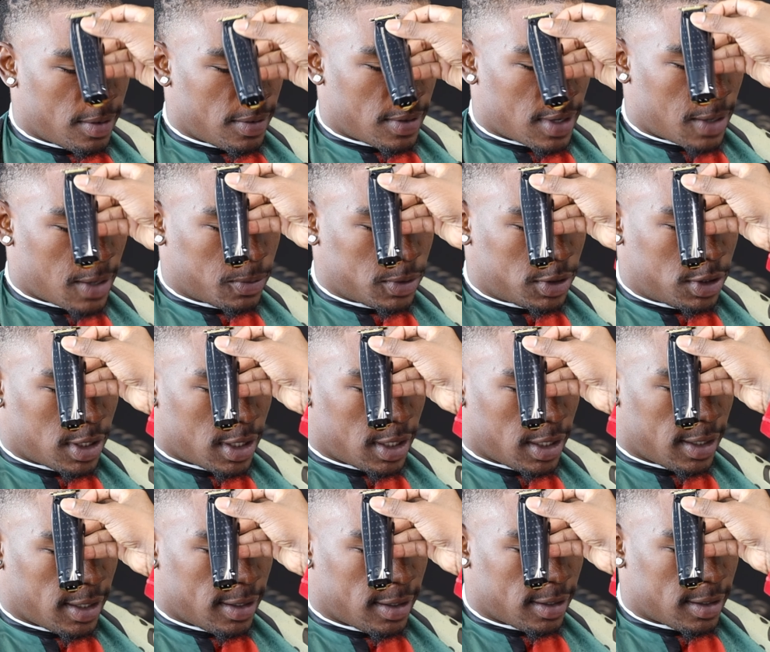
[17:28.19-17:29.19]
I was
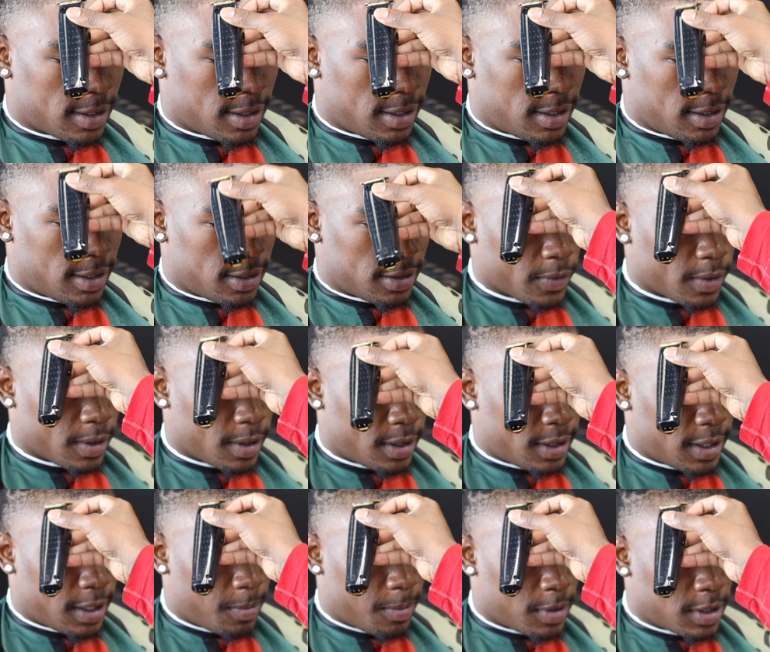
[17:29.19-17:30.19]
trying to get a cut. I
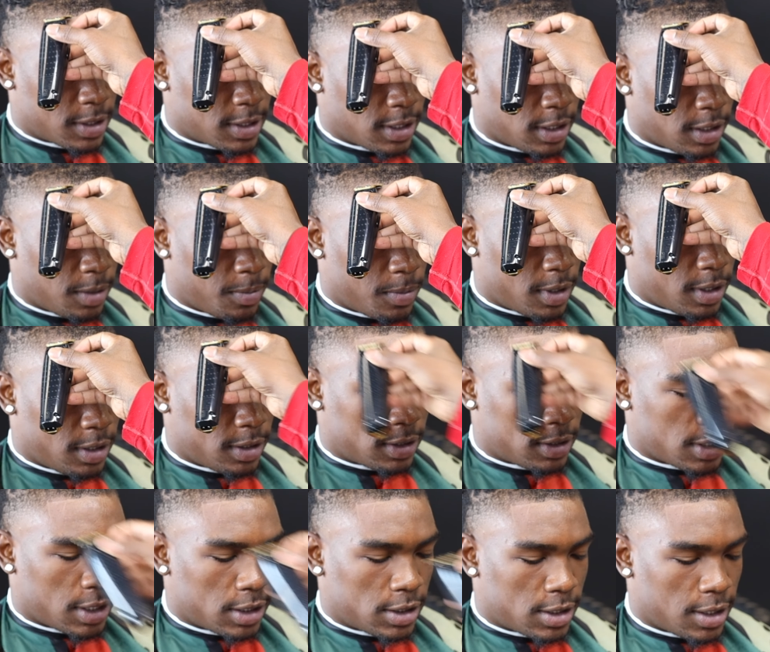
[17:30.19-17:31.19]
think my teammates
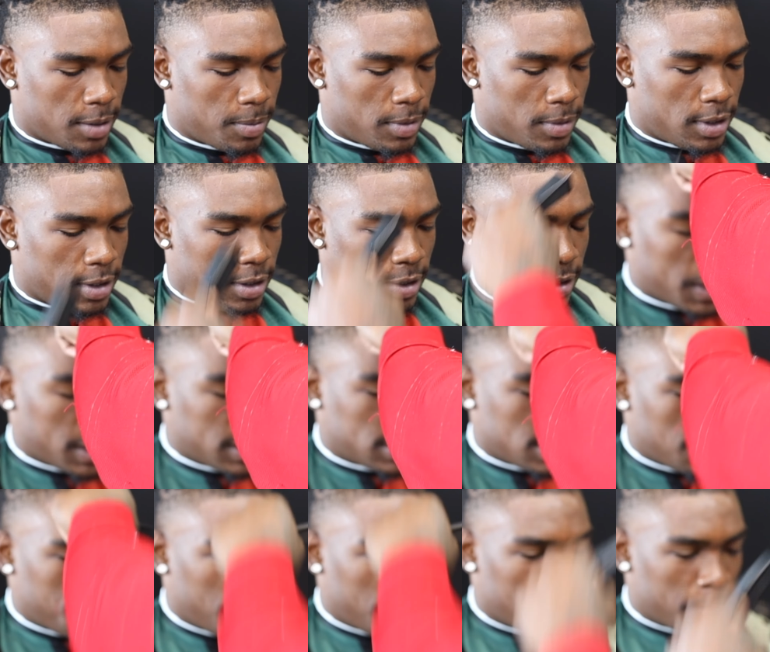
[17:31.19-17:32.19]
they sent me a
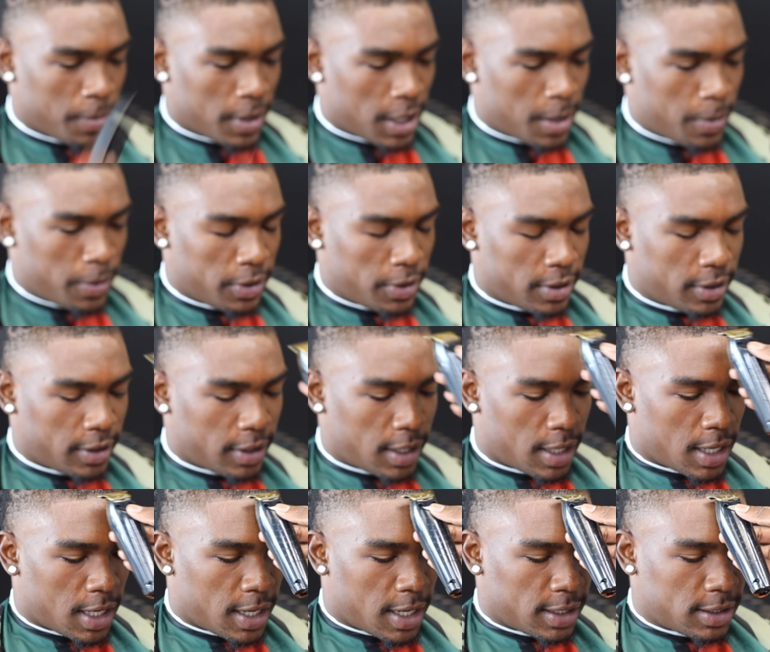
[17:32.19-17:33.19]
barber, and
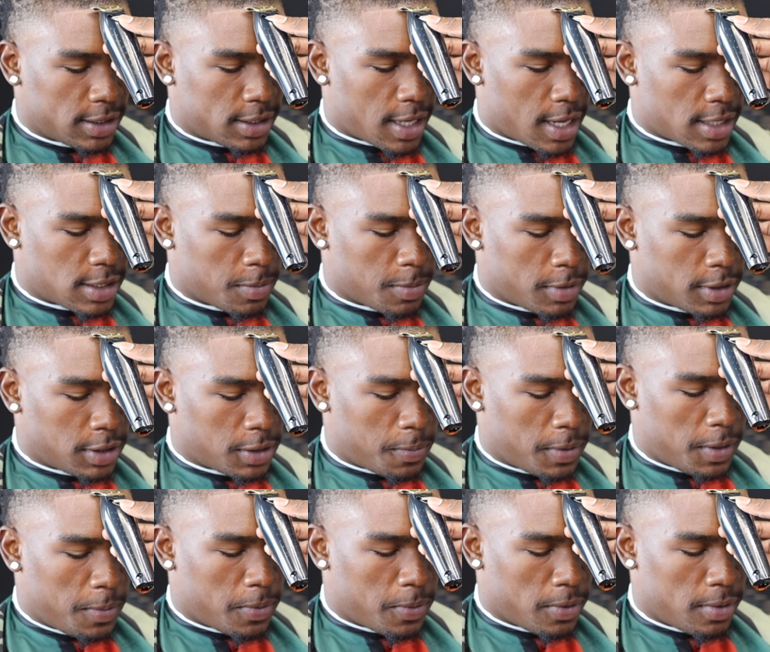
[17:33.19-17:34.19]
I just asked a bunch of
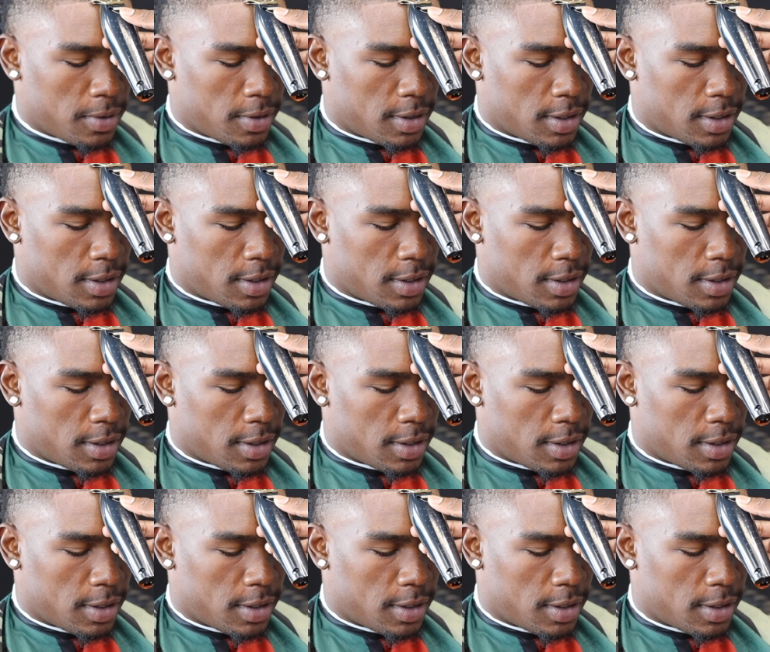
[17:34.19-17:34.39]
people.